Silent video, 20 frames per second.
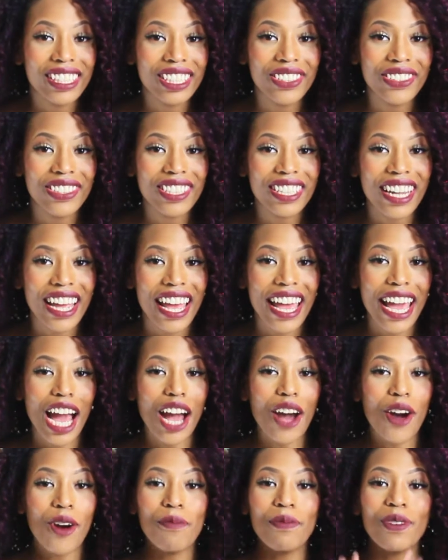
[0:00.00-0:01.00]
you today. I
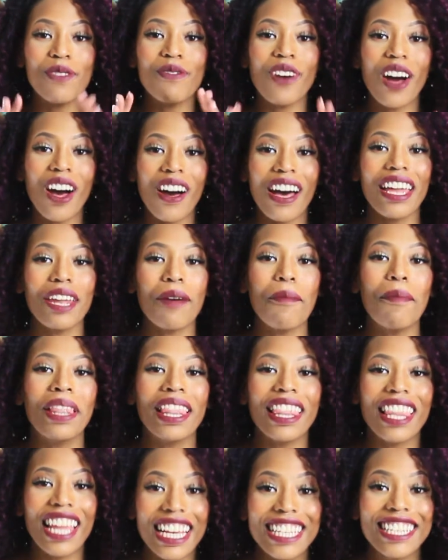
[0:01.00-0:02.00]
hope you've all had a
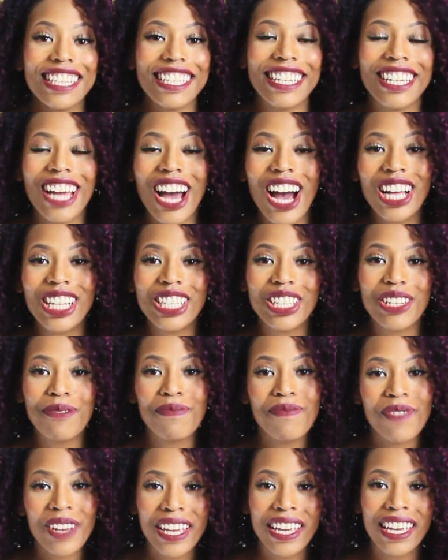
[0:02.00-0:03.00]
blessed and
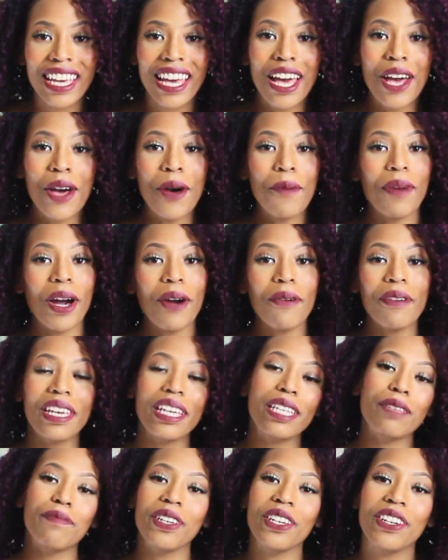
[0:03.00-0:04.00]
awesome week. My week
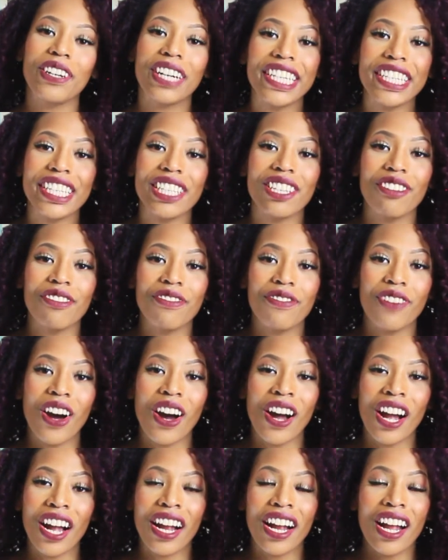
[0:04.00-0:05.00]
has been great so
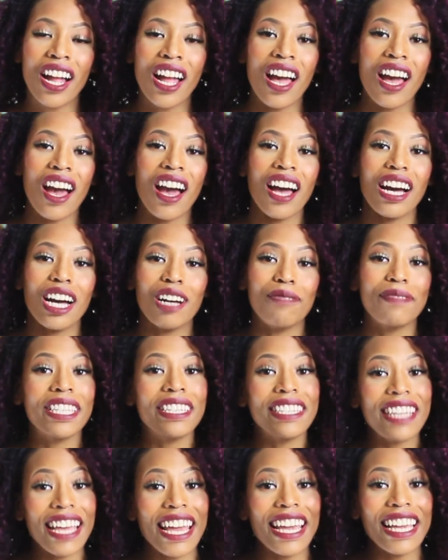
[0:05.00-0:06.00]
far.
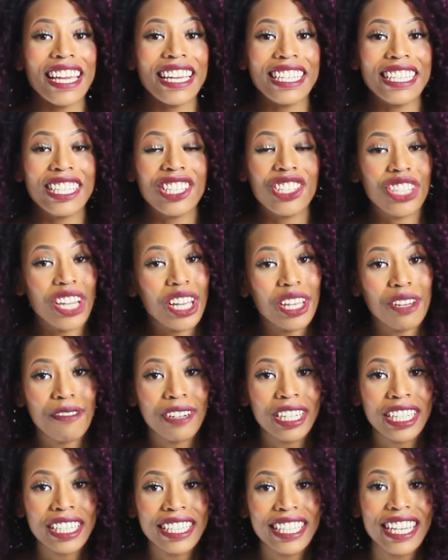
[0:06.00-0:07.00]
Today is
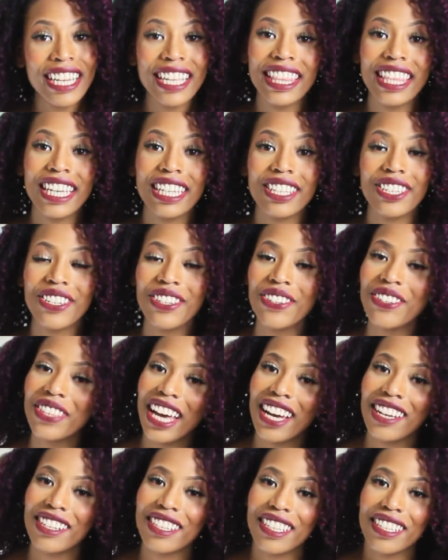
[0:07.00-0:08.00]
January 10th,
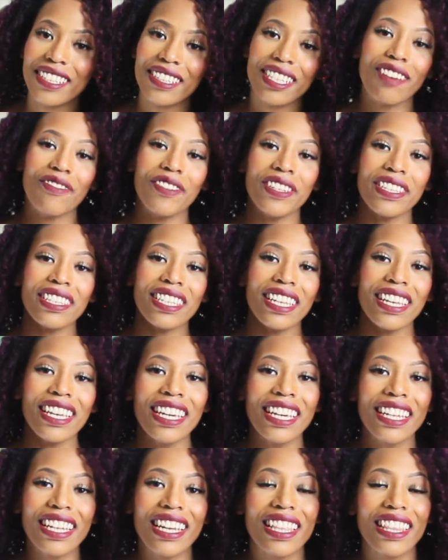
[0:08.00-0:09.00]

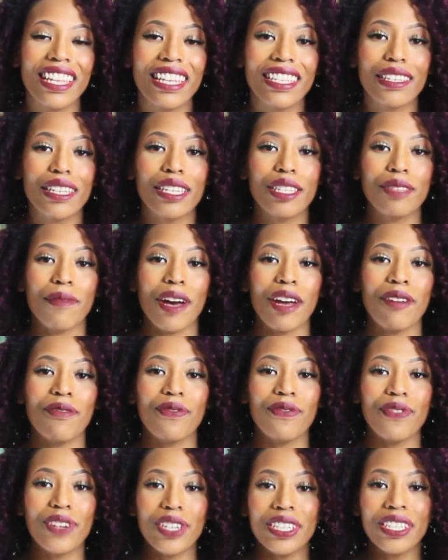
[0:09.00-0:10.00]
2017, and this is my
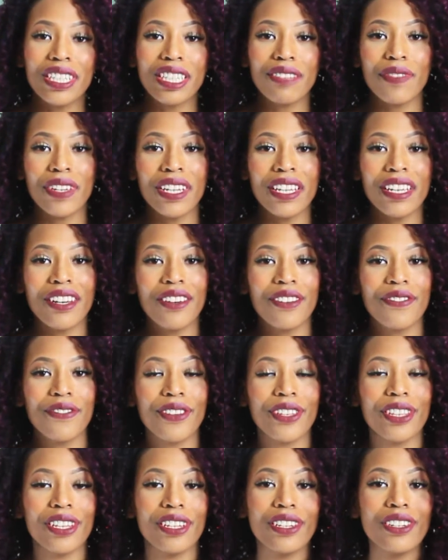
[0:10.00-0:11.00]
first video
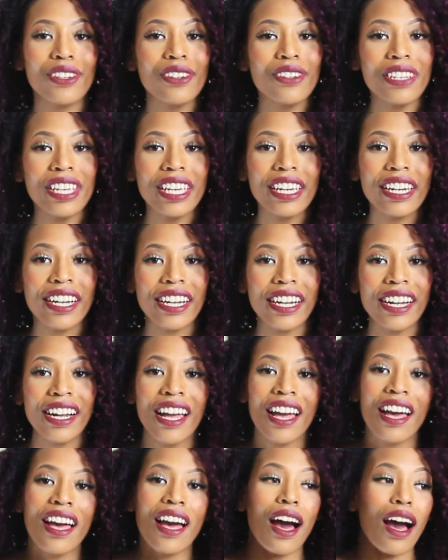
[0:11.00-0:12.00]
for the new year.
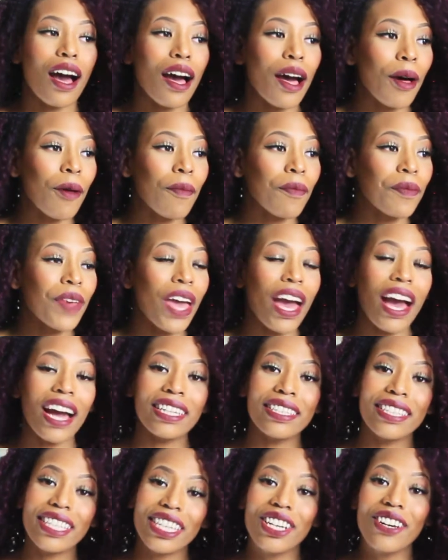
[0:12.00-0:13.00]
I
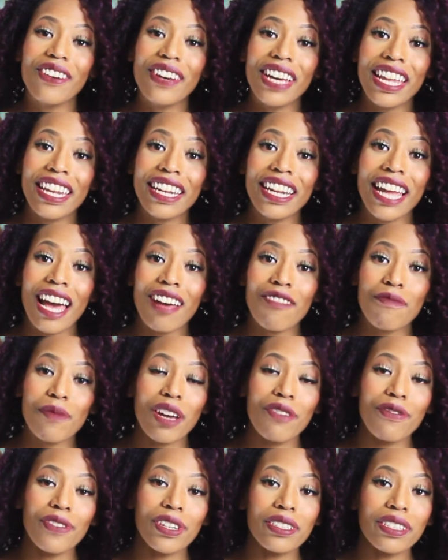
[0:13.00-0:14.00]
did go ahead and have my
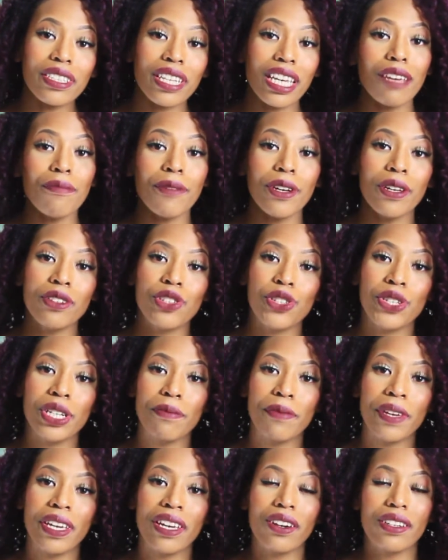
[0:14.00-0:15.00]
first chemo
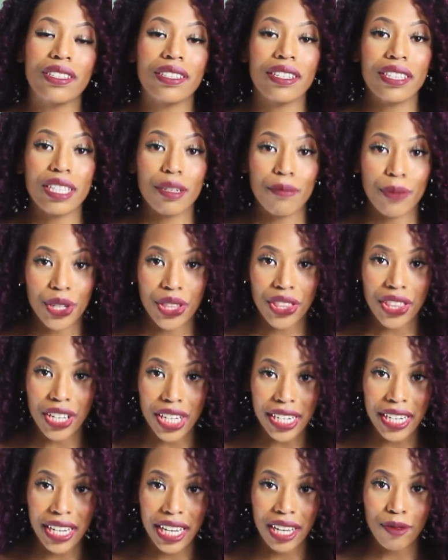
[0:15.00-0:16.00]
treatment on December
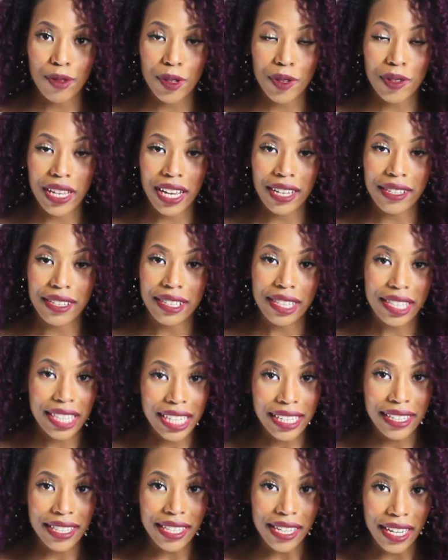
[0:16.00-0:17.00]
30th,
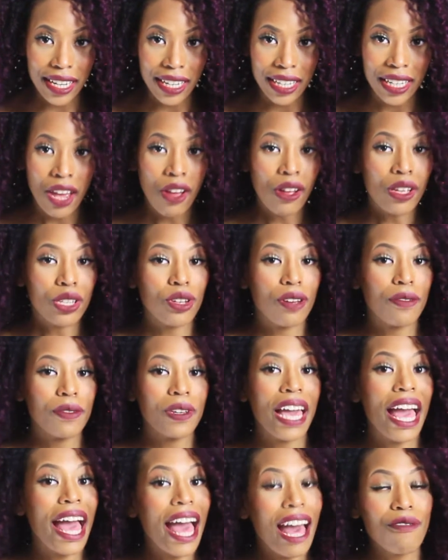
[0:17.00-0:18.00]
2016. So if you
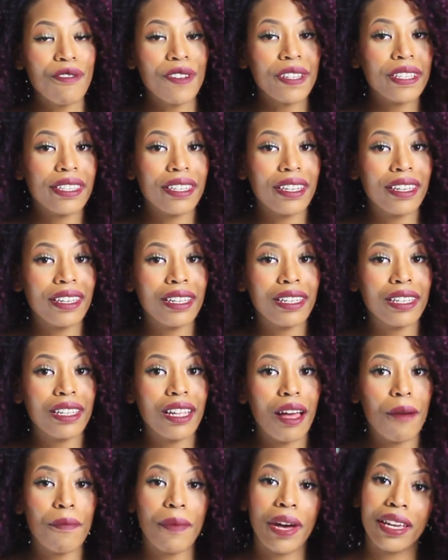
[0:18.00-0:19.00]
haven't seen
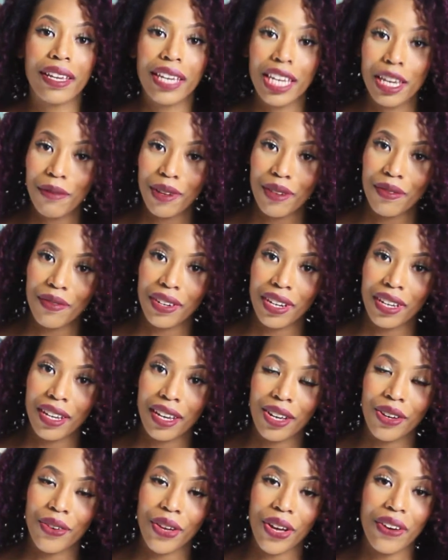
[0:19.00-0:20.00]
my chemo
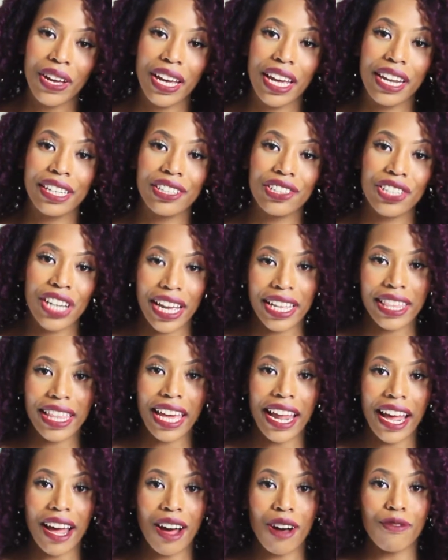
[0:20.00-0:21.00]
video, go ahead and check
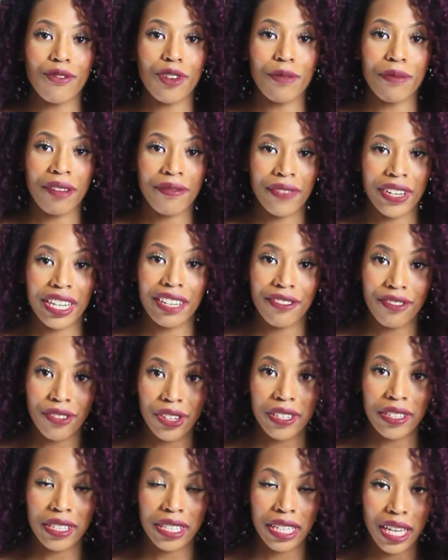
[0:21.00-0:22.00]
that out for my very
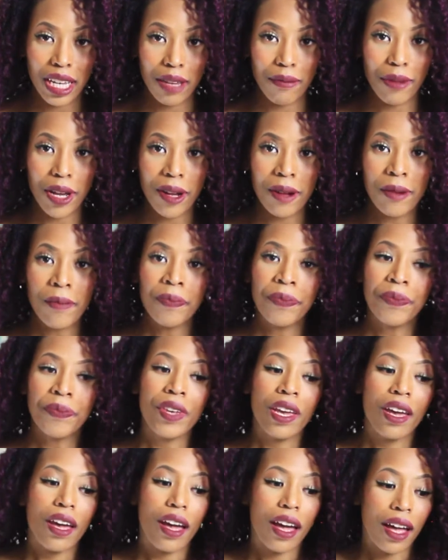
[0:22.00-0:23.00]
first chemo.
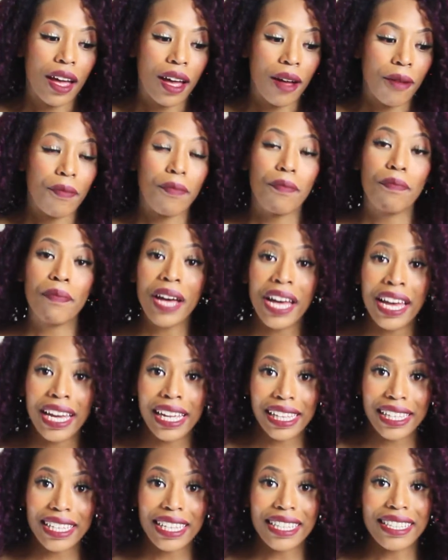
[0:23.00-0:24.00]

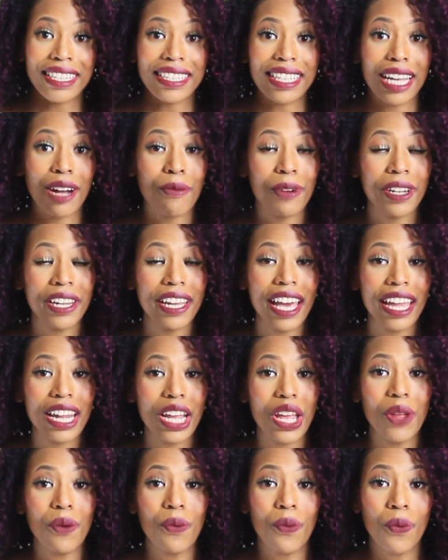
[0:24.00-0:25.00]
But since I went ahead
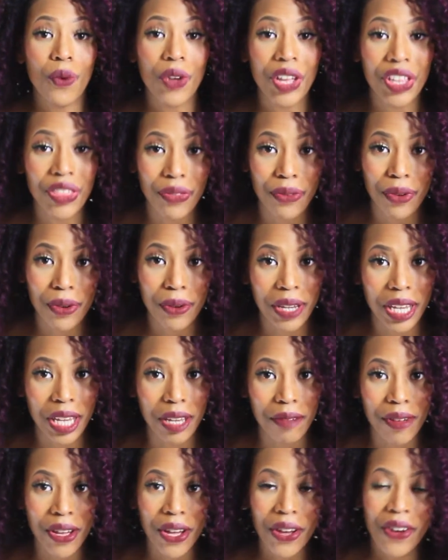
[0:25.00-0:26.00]
and went through
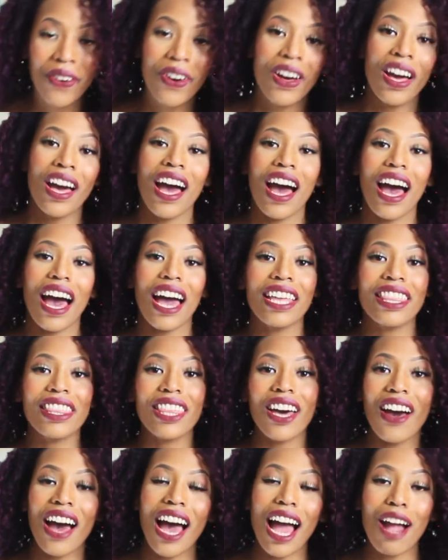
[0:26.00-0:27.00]
chemo, I
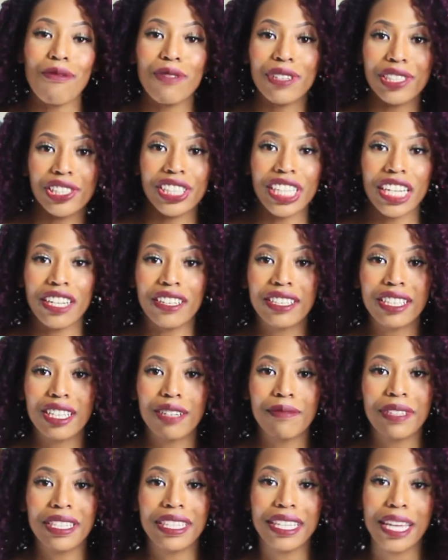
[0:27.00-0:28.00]
thought I would share
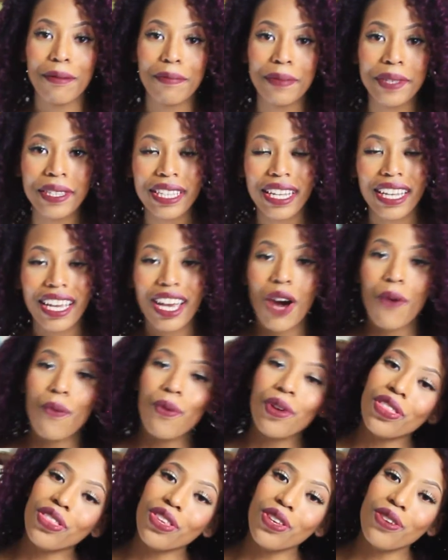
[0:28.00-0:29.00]
some tips
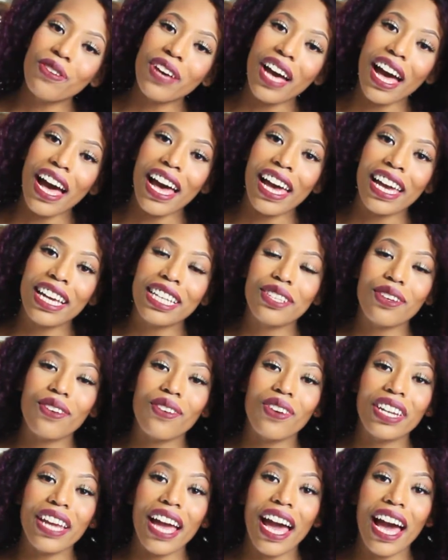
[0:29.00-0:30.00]
with you guys
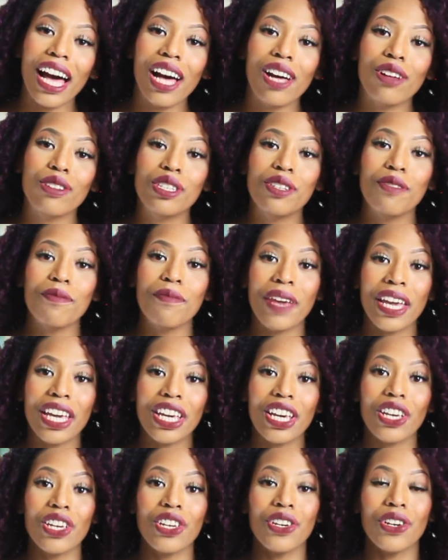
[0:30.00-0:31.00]
on how to
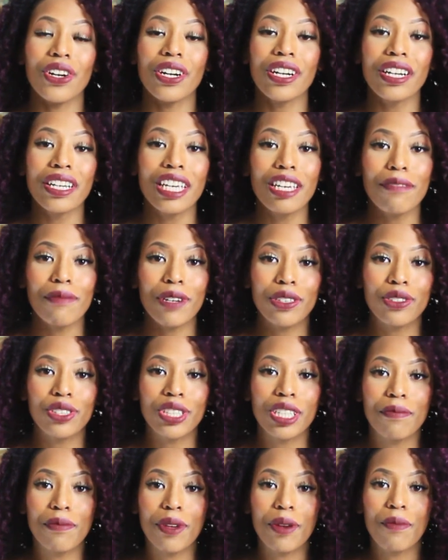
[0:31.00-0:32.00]
make your chemo
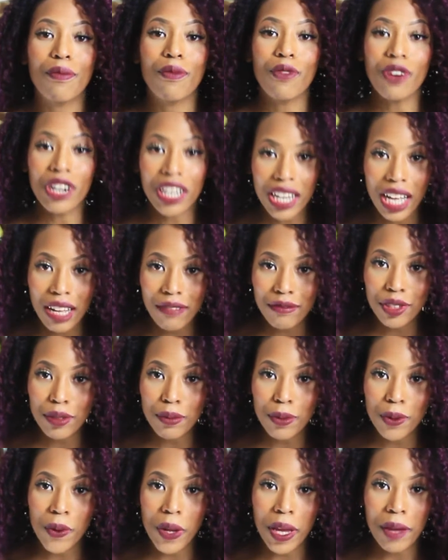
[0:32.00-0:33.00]
treatment more
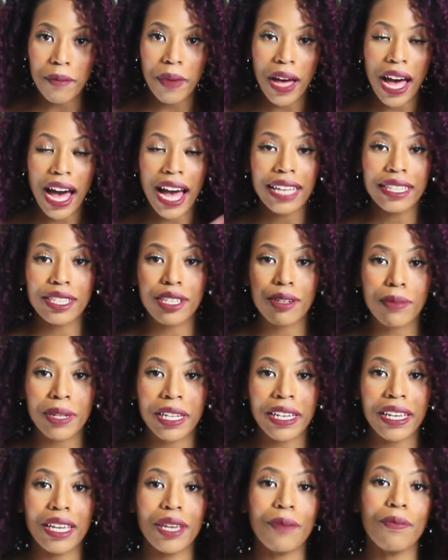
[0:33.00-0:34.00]
comfortable and
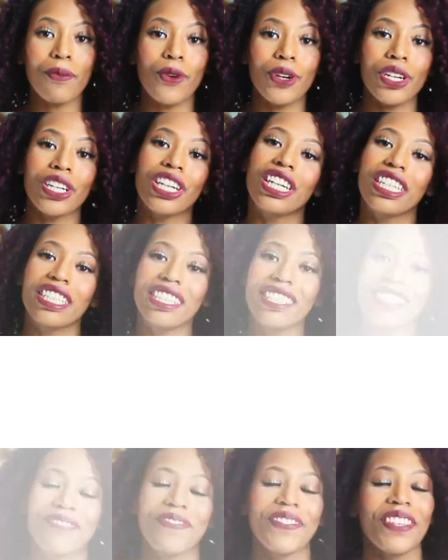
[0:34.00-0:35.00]
possibly more
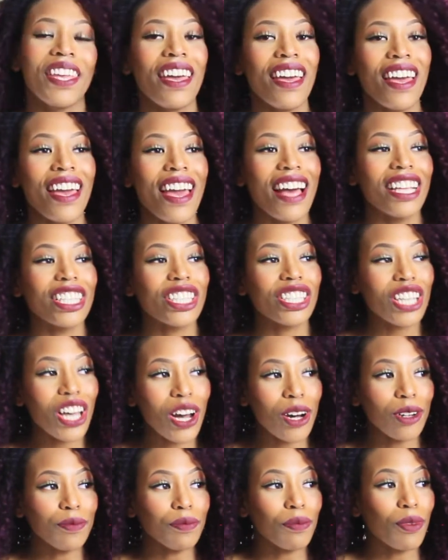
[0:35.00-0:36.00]
encouraging.
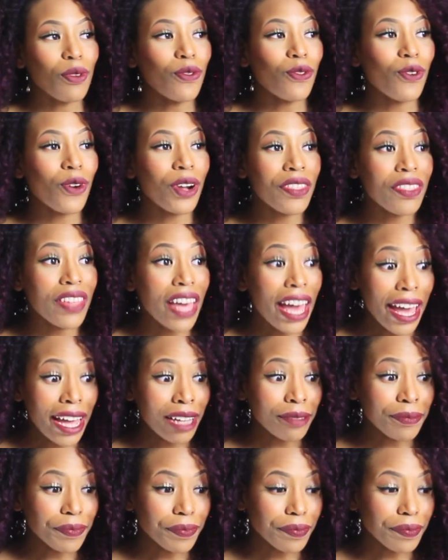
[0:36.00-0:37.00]
So before that,